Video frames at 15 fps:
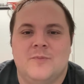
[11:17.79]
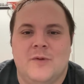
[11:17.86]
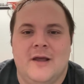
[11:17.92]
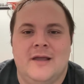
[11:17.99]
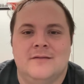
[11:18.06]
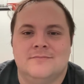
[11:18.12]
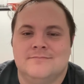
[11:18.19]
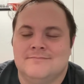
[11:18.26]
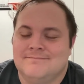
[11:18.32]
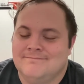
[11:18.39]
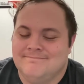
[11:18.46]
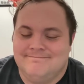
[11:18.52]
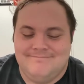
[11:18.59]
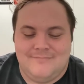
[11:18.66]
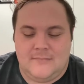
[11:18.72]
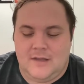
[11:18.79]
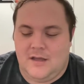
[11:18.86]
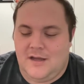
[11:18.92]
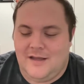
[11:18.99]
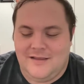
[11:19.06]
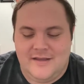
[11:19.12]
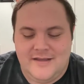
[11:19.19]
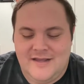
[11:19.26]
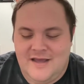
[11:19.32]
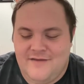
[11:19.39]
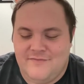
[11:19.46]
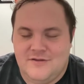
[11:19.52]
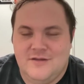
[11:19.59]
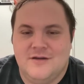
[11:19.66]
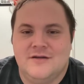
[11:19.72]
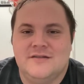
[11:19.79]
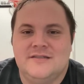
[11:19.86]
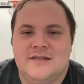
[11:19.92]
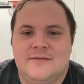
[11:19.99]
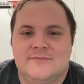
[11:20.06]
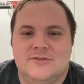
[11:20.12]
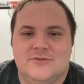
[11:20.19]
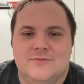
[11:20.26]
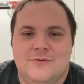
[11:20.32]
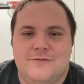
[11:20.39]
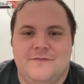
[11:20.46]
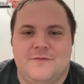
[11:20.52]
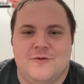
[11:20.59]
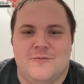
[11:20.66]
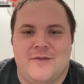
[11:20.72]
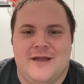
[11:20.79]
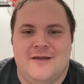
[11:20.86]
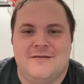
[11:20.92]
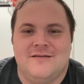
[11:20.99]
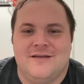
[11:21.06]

But I like having young teams to root for, man.